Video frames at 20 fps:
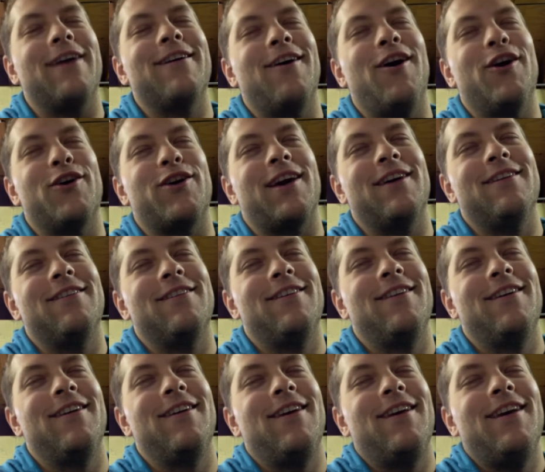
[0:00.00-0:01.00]
Okay.
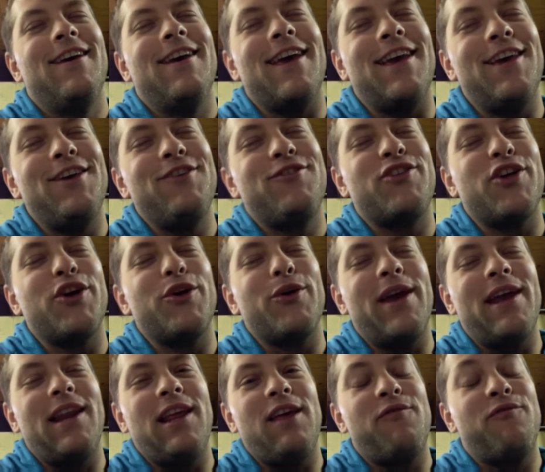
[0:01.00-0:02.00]
Is there
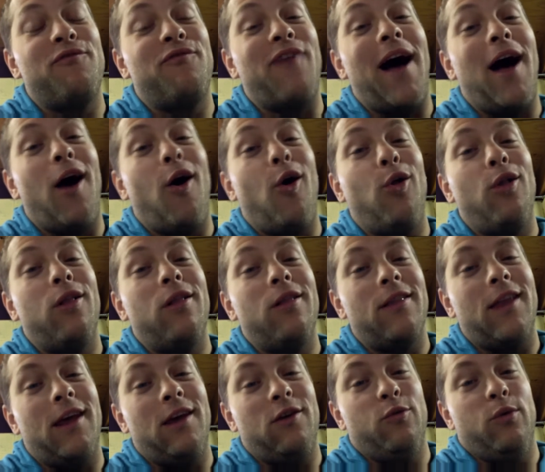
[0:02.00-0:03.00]
any foul
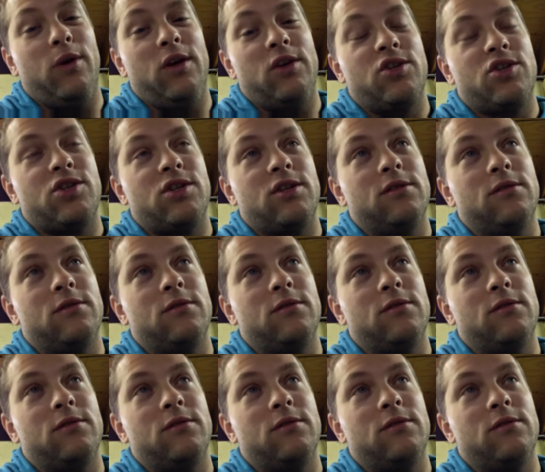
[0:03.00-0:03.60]
language?